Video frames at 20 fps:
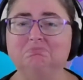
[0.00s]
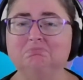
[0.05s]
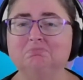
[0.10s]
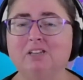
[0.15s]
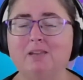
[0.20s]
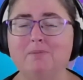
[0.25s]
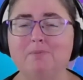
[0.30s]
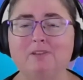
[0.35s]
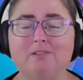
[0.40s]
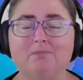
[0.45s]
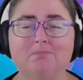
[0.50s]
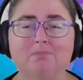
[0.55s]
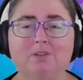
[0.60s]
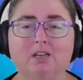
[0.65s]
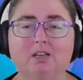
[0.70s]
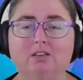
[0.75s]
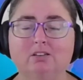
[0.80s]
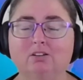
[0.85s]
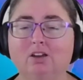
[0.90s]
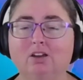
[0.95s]
Maybe,
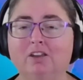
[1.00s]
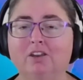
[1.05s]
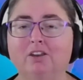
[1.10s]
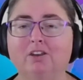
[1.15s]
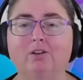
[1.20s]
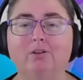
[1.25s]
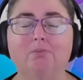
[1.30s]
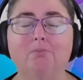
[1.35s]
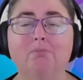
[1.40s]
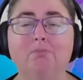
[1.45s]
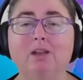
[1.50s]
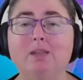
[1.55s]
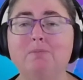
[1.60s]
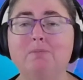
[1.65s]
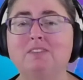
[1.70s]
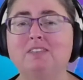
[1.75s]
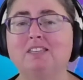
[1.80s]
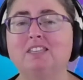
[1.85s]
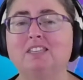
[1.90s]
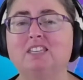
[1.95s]
I don't know,
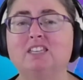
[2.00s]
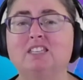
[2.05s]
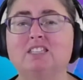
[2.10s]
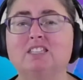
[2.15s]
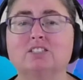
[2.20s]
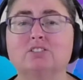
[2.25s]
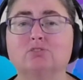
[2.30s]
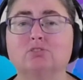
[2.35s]
maybe the kids